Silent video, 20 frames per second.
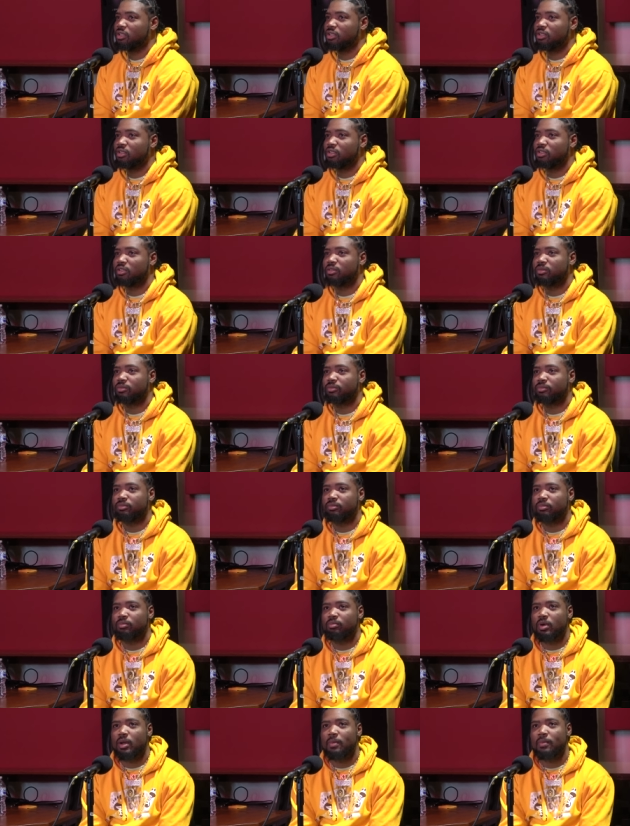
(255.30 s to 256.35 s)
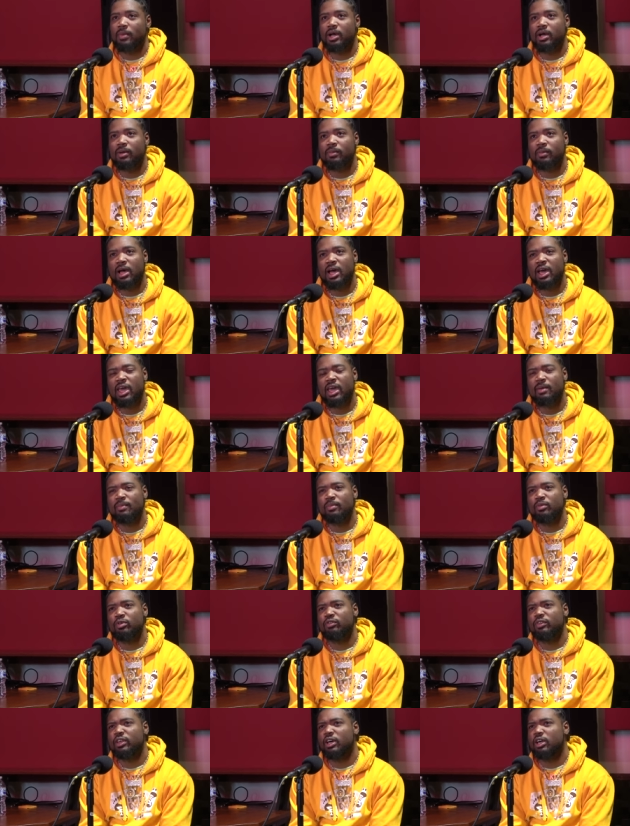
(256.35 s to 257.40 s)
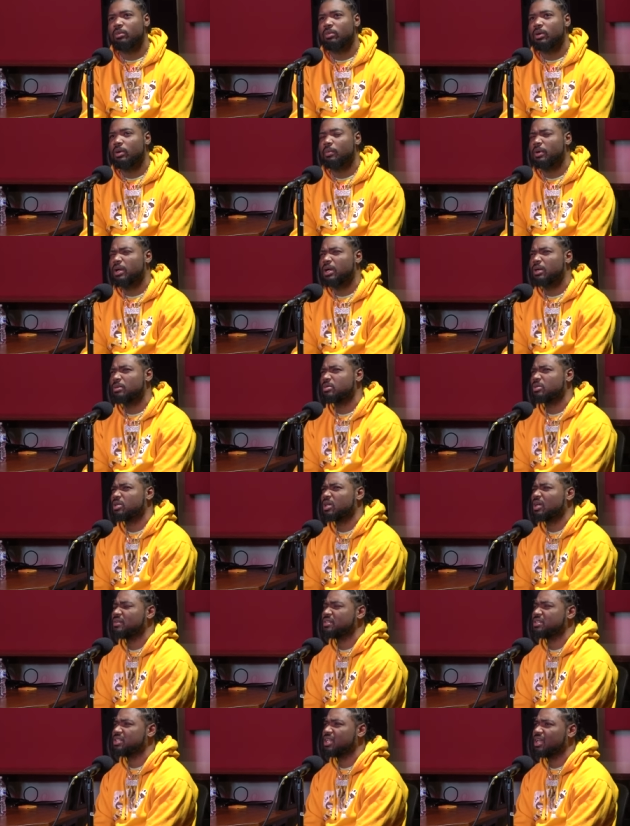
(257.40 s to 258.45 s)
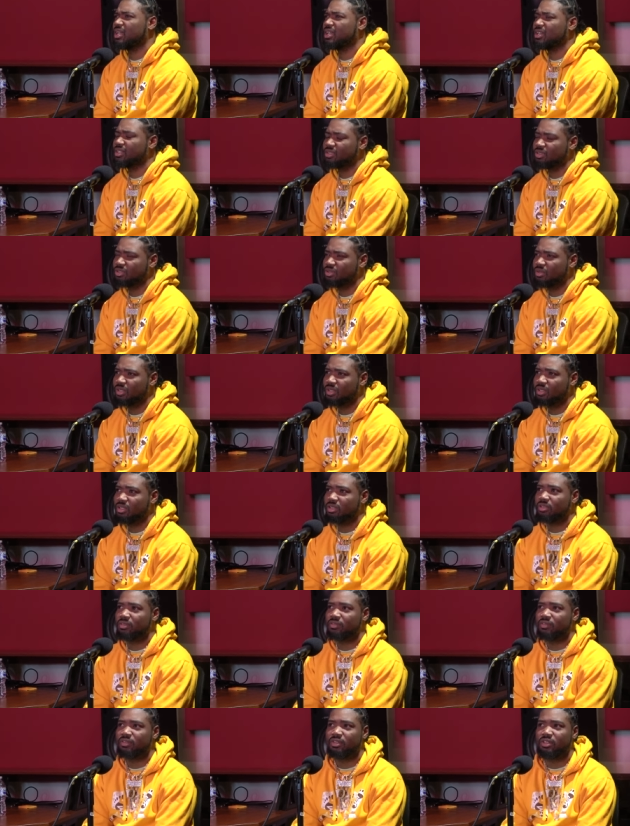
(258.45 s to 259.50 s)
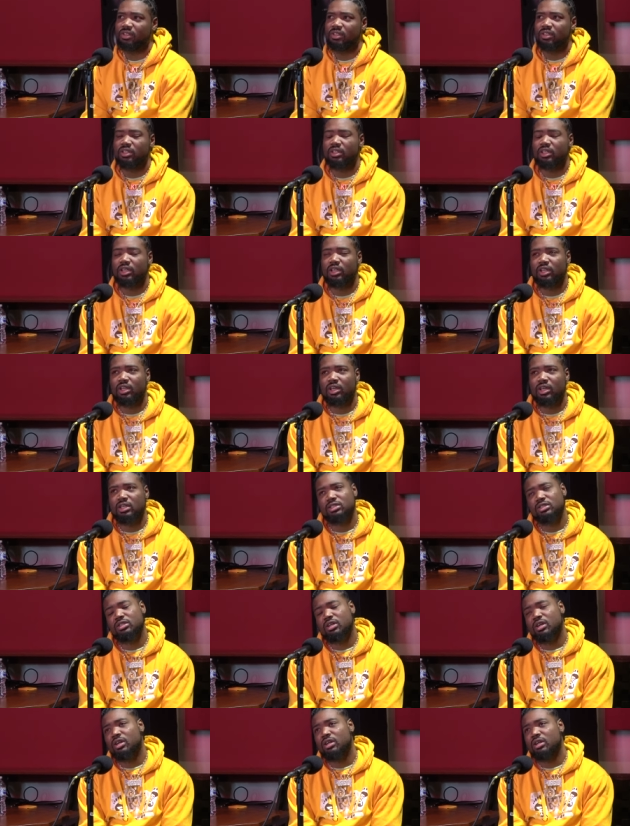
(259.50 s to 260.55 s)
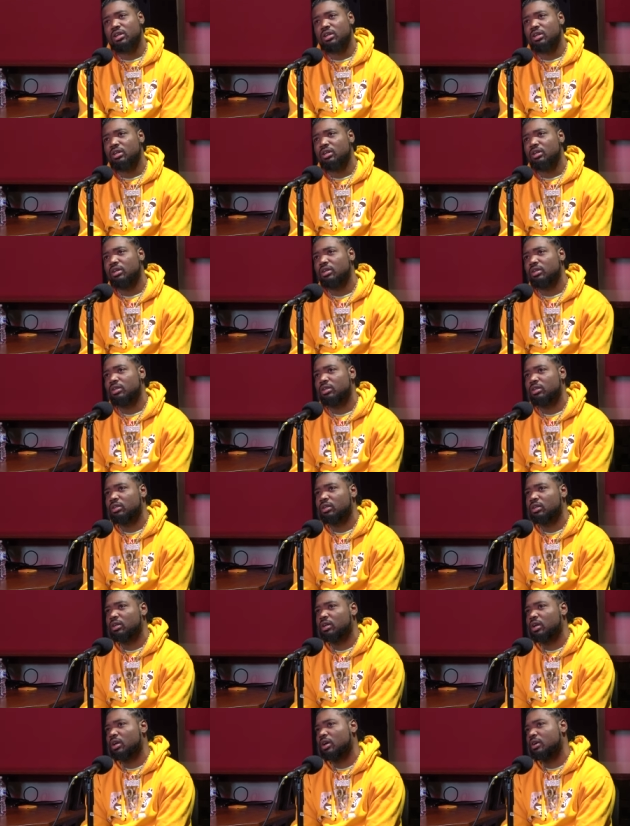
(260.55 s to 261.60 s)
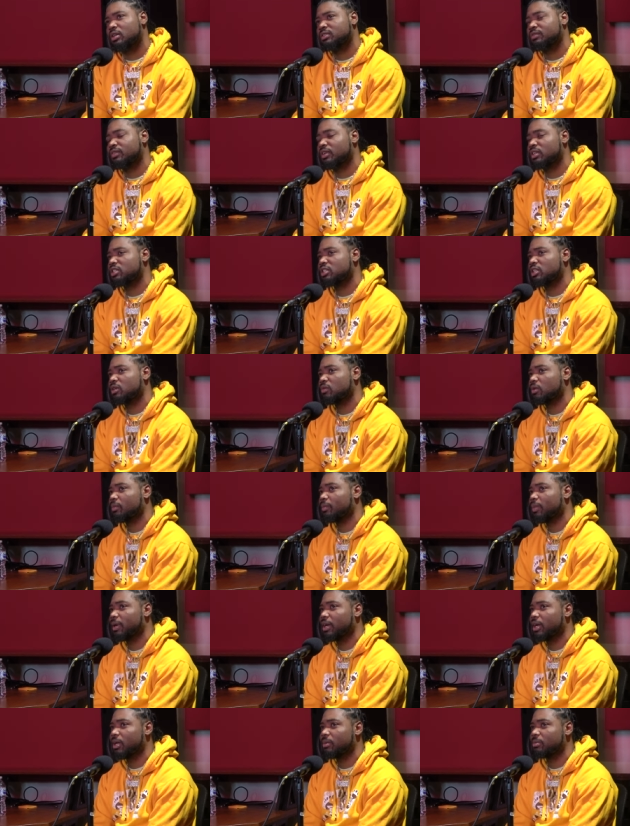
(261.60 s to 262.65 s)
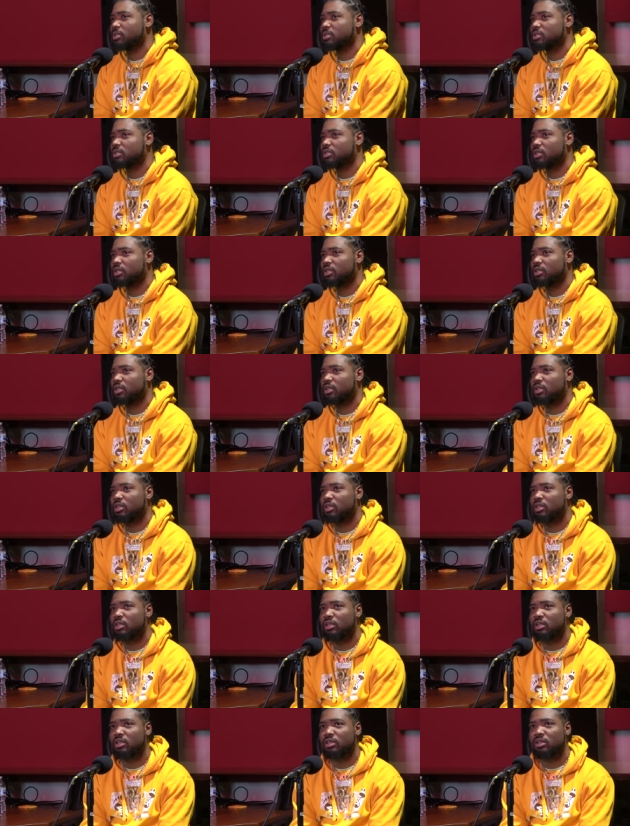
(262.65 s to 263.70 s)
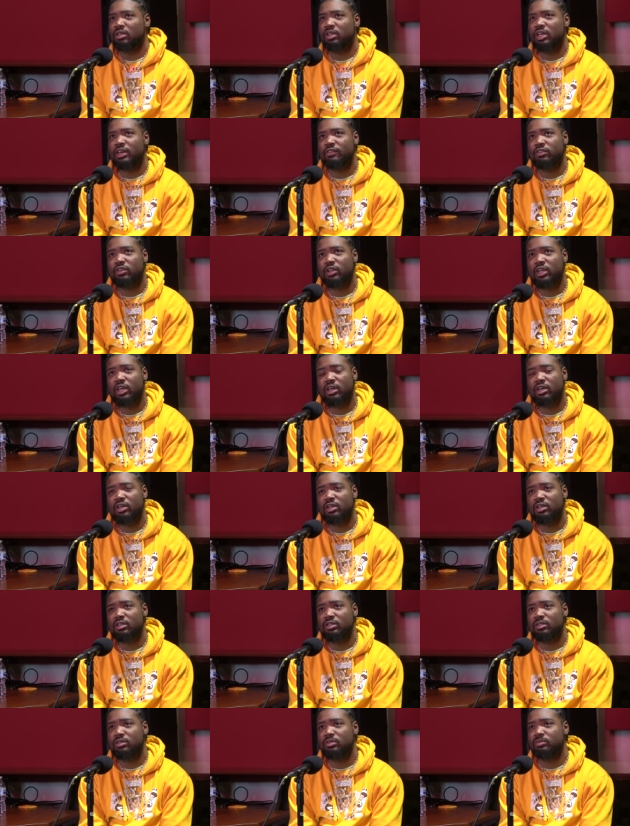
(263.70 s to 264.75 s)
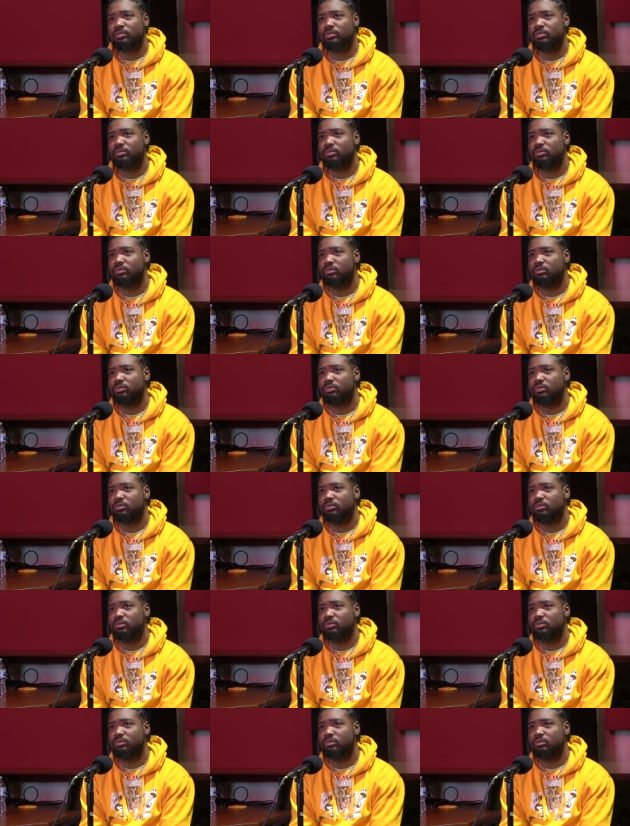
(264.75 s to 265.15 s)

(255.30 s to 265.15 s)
Um, my mom. I had moved out of my mom's when I was like twelve, and then I started. Uh, I was functioning with pops, and then uh, after that, um,